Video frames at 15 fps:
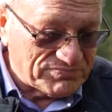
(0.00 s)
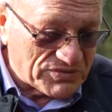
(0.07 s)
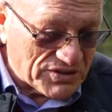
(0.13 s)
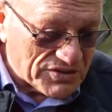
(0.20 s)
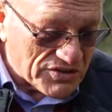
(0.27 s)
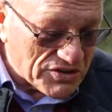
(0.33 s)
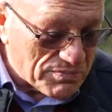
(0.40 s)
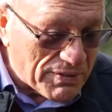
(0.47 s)

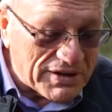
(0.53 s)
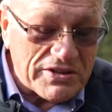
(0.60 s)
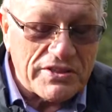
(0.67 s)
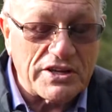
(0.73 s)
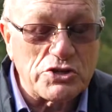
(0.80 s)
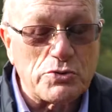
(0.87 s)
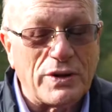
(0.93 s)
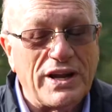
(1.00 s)
there are many
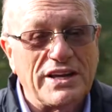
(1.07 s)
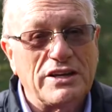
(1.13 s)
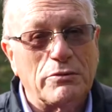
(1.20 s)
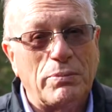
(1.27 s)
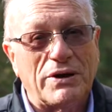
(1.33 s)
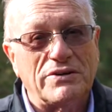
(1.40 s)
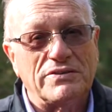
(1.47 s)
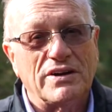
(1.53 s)
things we like
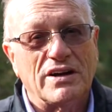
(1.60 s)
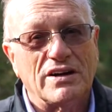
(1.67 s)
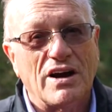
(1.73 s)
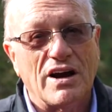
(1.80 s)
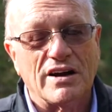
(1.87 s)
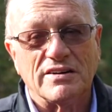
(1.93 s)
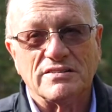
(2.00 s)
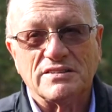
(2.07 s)
about our
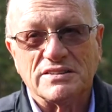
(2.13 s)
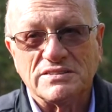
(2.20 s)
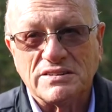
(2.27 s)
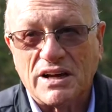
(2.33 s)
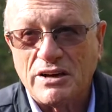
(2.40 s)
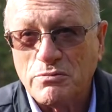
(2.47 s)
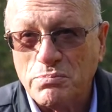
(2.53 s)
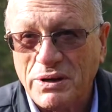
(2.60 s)
heart.
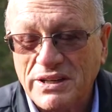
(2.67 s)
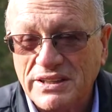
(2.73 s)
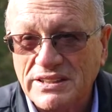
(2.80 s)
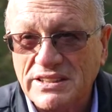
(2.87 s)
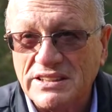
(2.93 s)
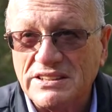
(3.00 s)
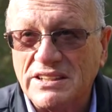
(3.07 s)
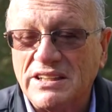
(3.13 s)
Our
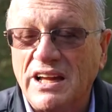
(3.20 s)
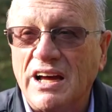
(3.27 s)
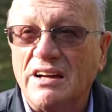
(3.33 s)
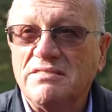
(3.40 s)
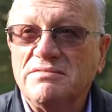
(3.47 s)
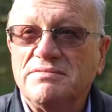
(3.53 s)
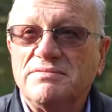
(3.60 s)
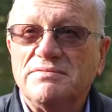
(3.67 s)
ability to love.